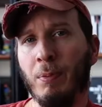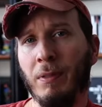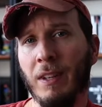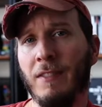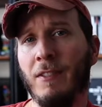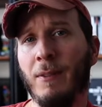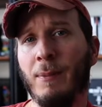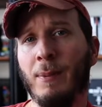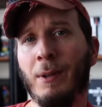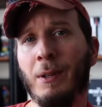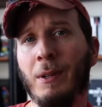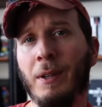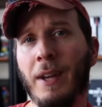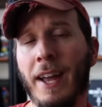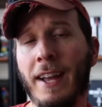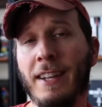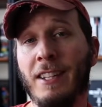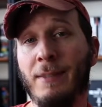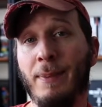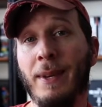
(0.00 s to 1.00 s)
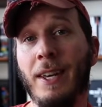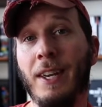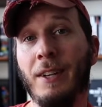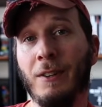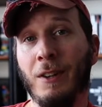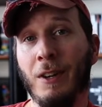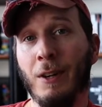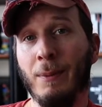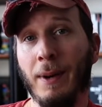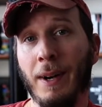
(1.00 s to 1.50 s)
believable as being
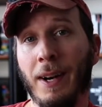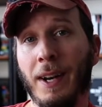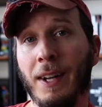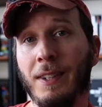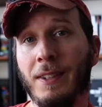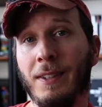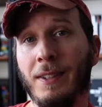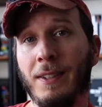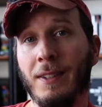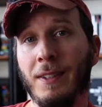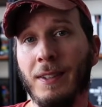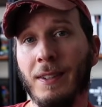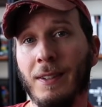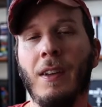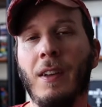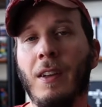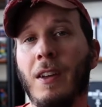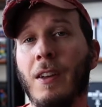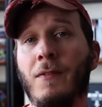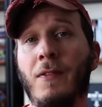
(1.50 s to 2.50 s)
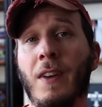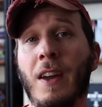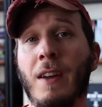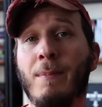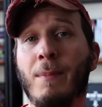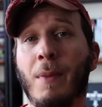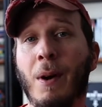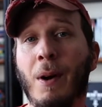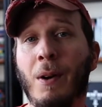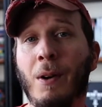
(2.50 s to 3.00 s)
robots. If a
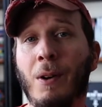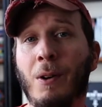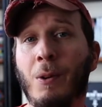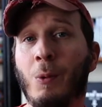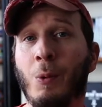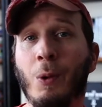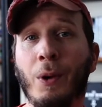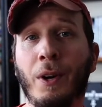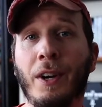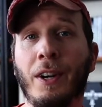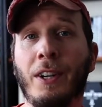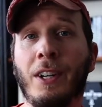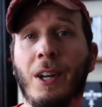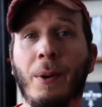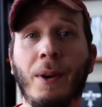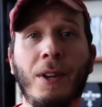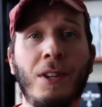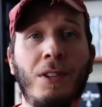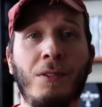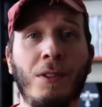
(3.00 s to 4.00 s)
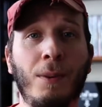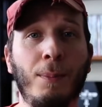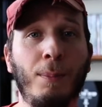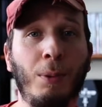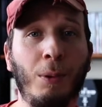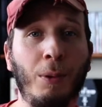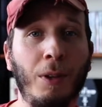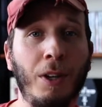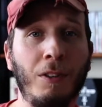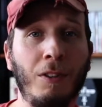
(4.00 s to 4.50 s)
mall were going to
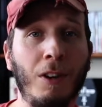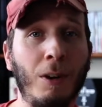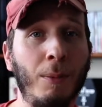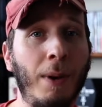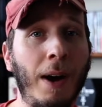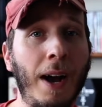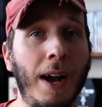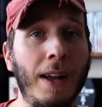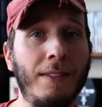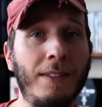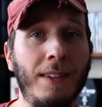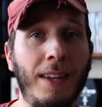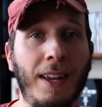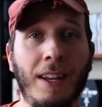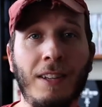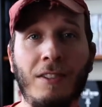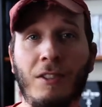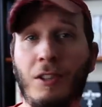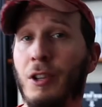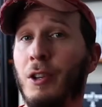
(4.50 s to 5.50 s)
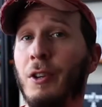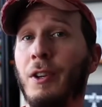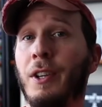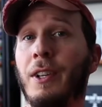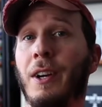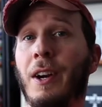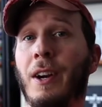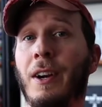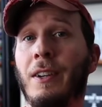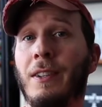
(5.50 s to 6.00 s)
employ robots as security
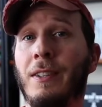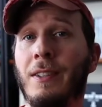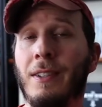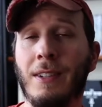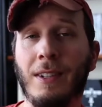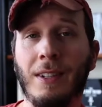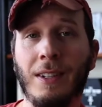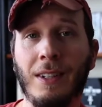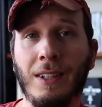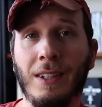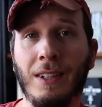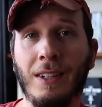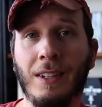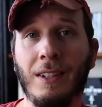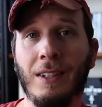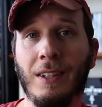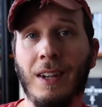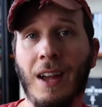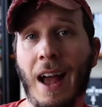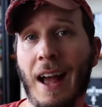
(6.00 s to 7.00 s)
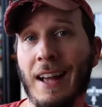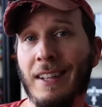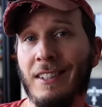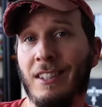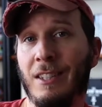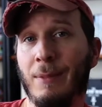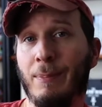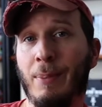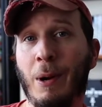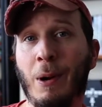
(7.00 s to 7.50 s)
guards, I
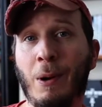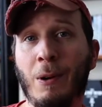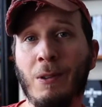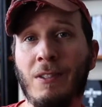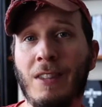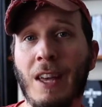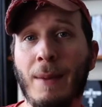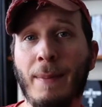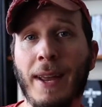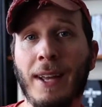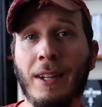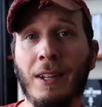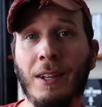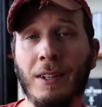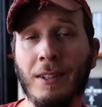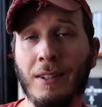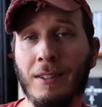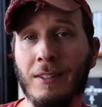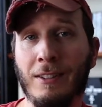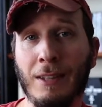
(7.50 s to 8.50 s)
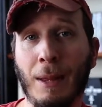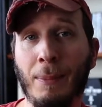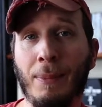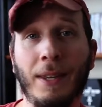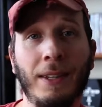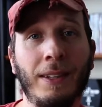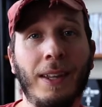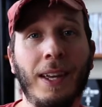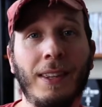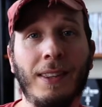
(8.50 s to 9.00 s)
suppose they may look
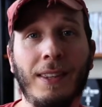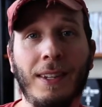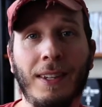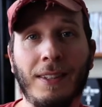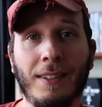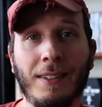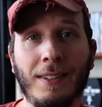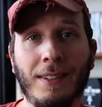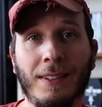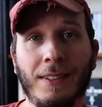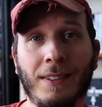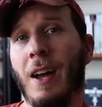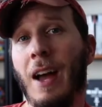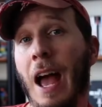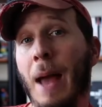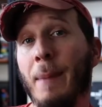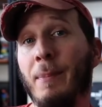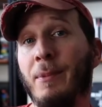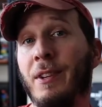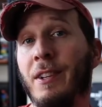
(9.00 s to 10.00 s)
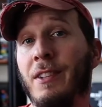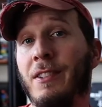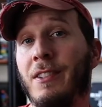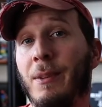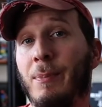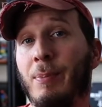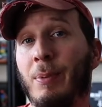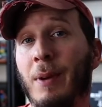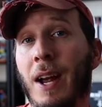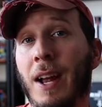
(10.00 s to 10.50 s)
something like this. I'm just
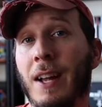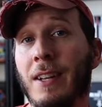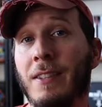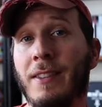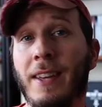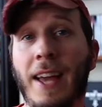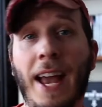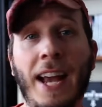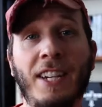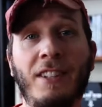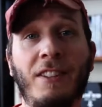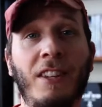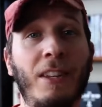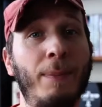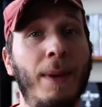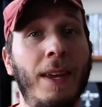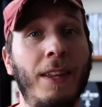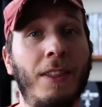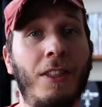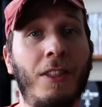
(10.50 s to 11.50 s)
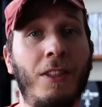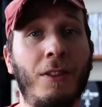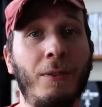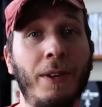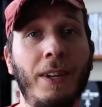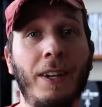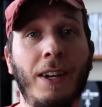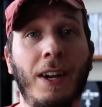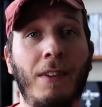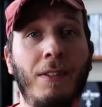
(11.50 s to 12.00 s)
surprised they actually made
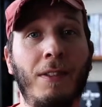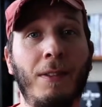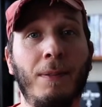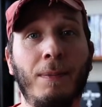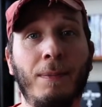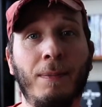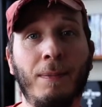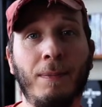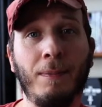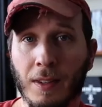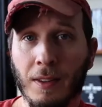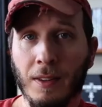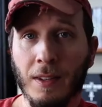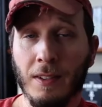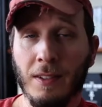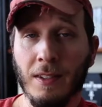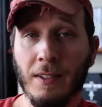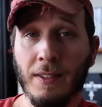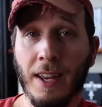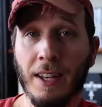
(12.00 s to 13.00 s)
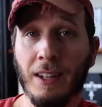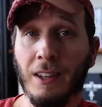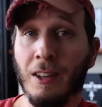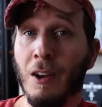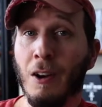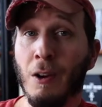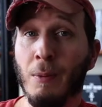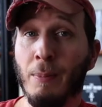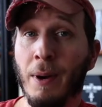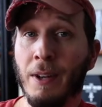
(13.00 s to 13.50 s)
three of them. This is a
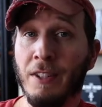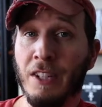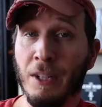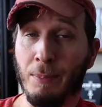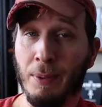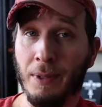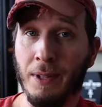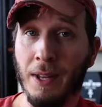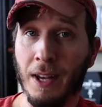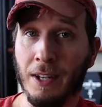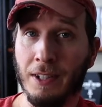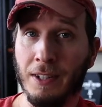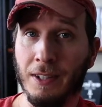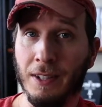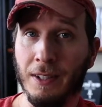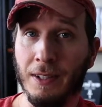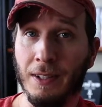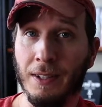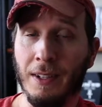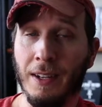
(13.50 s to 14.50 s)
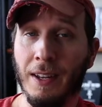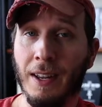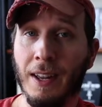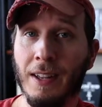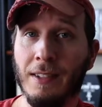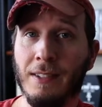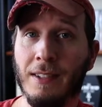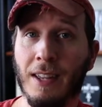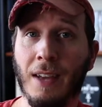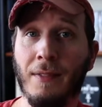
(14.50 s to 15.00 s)
low-budget production,
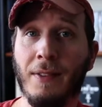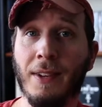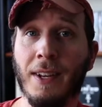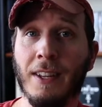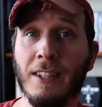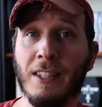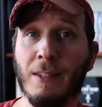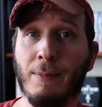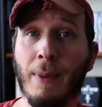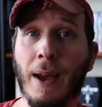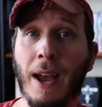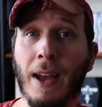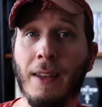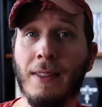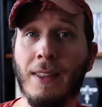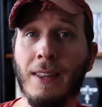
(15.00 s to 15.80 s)
as evidenced by